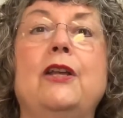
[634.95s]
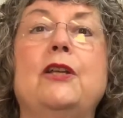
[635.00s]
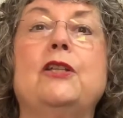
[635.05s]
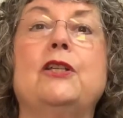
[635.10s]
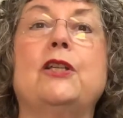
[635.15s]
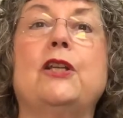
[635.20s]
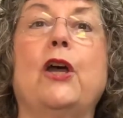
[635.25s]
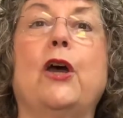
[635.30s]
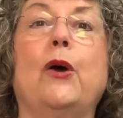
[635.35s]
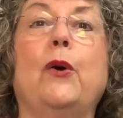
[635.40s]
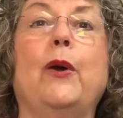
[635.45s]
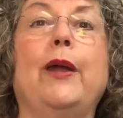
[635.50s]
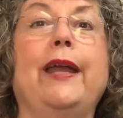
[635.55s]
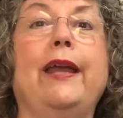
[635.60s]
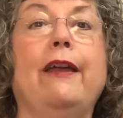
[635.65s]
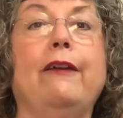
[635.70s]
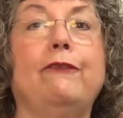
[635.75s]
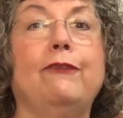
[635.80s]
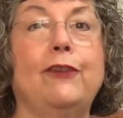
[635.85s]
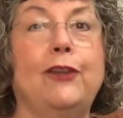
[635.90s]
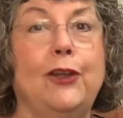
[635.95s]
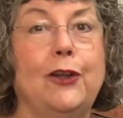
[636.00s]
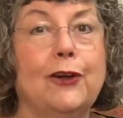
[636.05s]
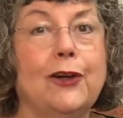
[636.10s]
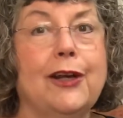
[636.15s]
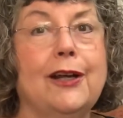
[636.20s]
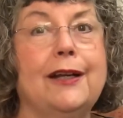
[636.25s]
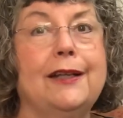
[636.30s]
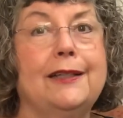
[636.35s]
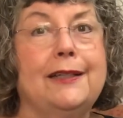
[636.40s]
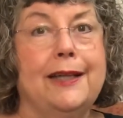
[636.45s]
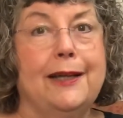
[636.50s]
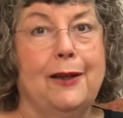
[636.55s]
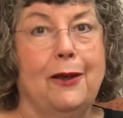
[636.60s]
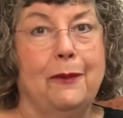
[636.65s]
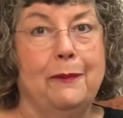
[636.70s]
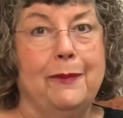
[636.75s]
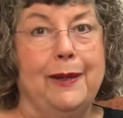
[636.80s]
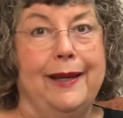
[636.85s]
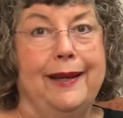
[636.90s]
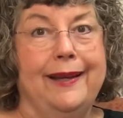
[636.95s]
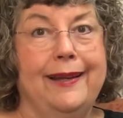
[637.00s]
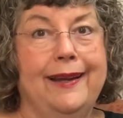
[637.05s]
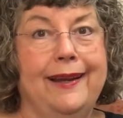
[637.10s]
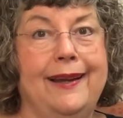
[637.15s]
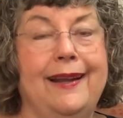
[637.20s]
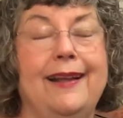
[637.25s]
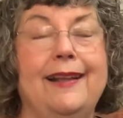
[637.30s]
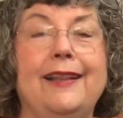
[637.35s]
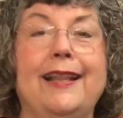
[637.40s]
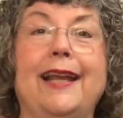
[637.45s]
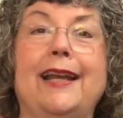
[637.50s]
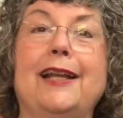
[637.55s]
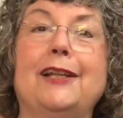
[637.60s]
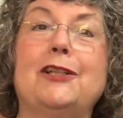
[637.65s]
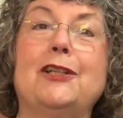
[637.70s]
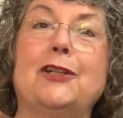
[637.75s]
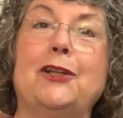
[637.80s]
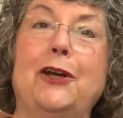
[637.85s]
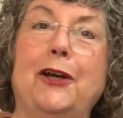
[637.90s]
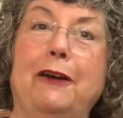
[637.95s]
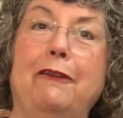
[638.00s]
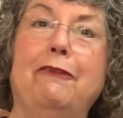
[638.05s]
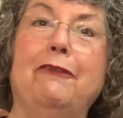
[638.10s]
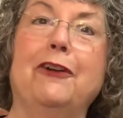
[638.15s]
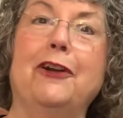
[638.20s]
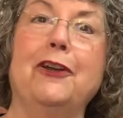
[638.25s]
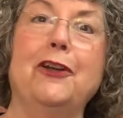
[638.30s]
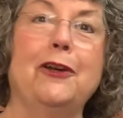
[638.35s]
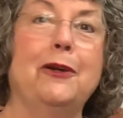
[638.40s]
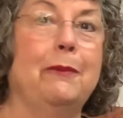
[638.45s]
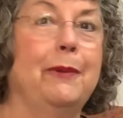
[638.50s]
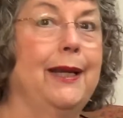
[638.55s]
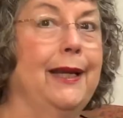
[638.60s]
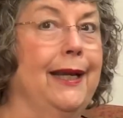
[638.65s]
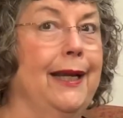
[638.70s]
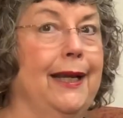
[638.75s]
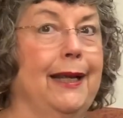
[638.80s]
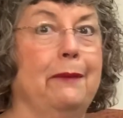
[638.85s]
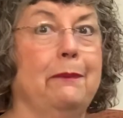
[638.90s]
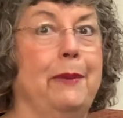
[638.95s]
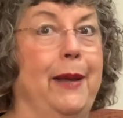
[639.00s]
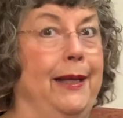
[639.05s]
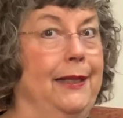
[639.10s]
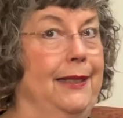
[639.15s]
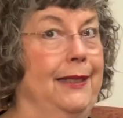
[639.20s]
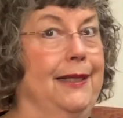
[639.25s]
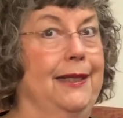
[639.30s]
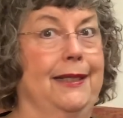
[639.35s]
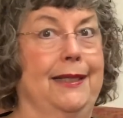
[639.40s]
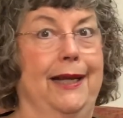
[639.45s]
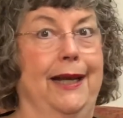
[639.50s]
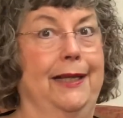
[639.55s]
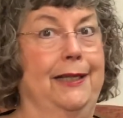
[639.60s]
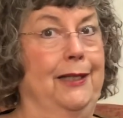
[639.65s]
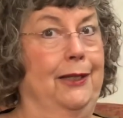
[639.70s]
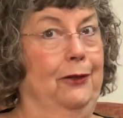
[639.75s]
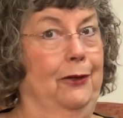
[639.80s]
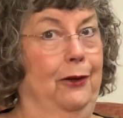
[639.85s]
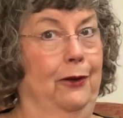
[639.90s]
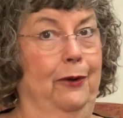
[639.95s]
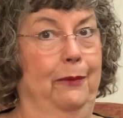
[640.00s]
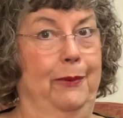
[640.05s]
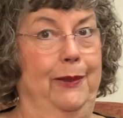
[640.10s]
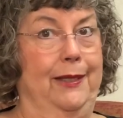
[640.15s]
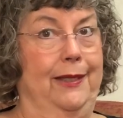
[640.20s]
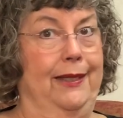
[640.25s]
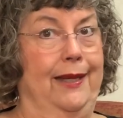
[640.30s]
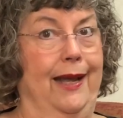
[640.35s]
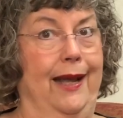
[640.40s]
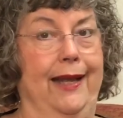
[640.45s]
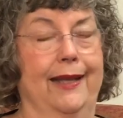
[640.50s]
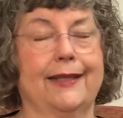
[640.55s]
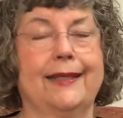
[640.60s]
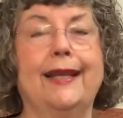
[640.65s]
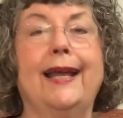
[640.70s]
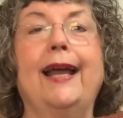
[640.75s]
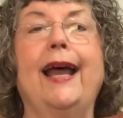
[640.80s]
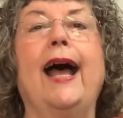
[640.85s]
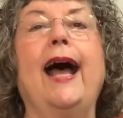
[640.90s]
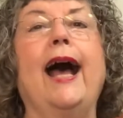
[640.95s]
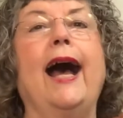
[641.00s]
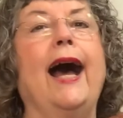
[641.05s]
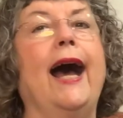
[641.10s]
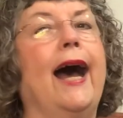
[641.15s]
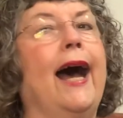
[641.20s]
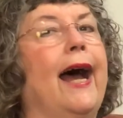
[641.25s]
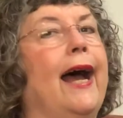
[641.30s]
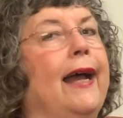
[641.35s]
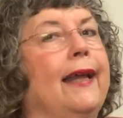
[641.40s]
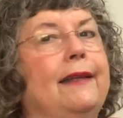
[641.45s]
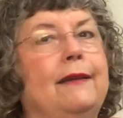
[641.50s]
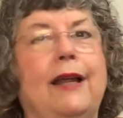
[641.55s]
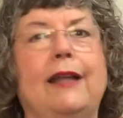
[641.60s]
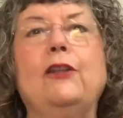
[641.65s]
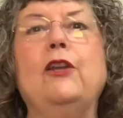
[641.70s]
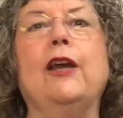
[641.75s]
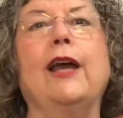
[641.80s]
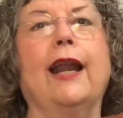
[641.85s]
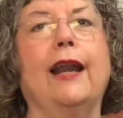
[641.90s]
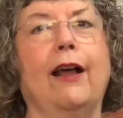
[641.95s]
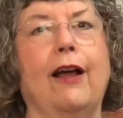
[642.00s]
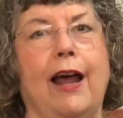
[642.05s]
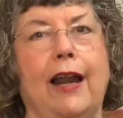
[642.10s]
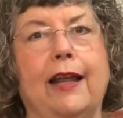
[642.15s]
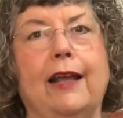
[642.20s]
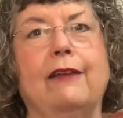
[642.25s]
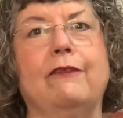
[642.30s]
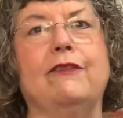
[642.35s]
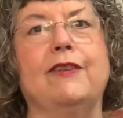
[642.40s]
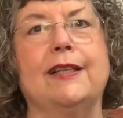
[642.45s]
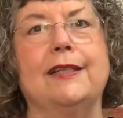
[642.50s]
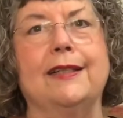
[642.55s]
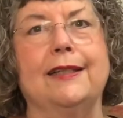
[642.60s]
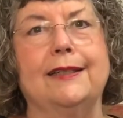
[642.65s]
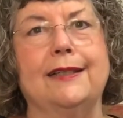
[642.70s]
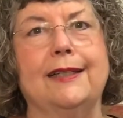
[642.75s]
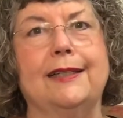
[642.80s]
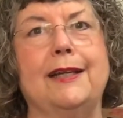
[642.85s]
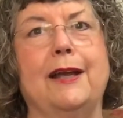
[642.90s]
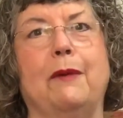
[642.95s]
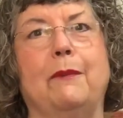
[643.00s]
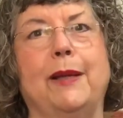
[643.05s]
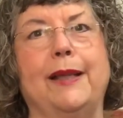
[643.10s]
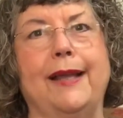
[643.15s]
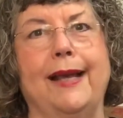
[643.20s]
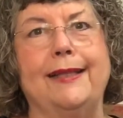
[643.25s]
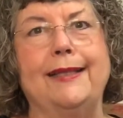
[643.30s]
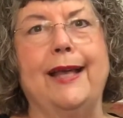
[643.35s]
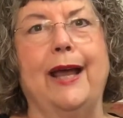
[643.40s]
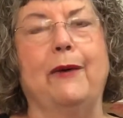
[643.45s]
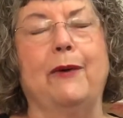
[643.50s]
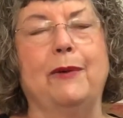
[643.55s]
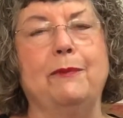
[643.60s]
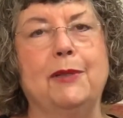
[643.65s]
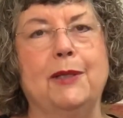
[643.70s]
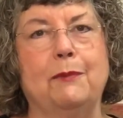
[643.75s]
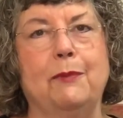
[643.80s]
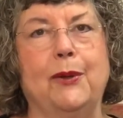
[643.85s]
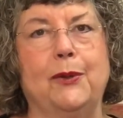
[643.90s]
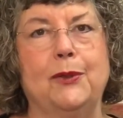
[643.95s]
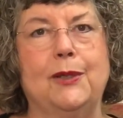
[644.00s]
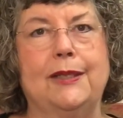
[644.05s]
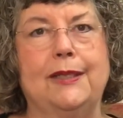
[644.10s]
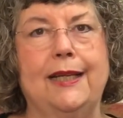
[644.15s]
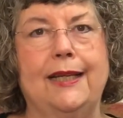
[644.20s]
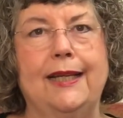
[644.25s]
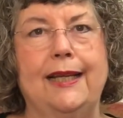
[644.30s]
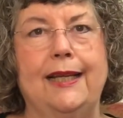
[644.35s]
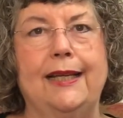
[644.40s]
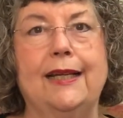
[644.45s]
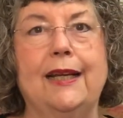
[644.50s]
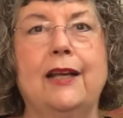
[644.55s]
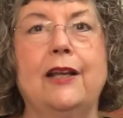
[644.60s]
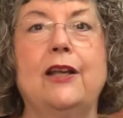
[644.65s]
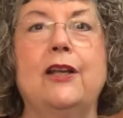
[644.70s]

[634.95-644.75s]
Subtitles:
So if you're going to tell me that it's good for you to be eating pesticides and herbicides, you got a lot of convincing to tell me that's how I'm supposed to eat.